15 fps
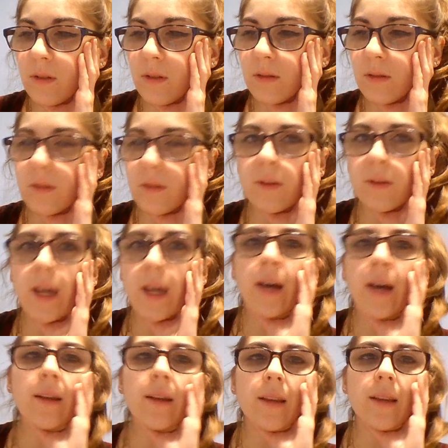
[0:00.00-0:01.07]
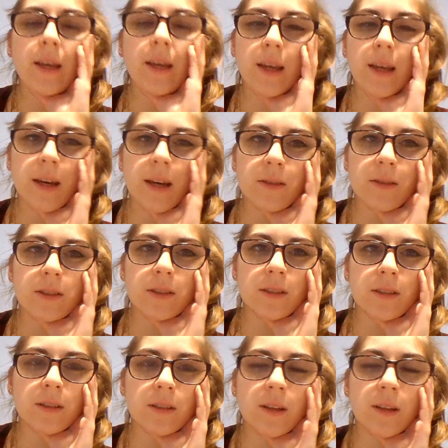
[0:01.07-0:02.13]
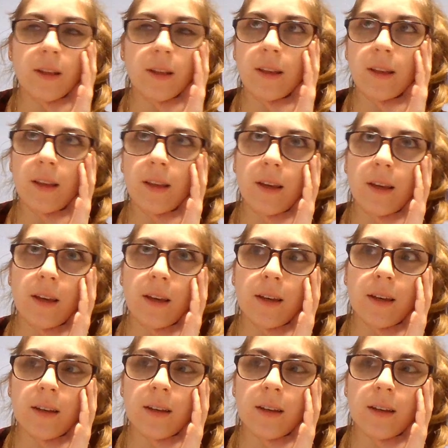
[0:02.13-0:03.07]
So that, like, I was just thinking, like,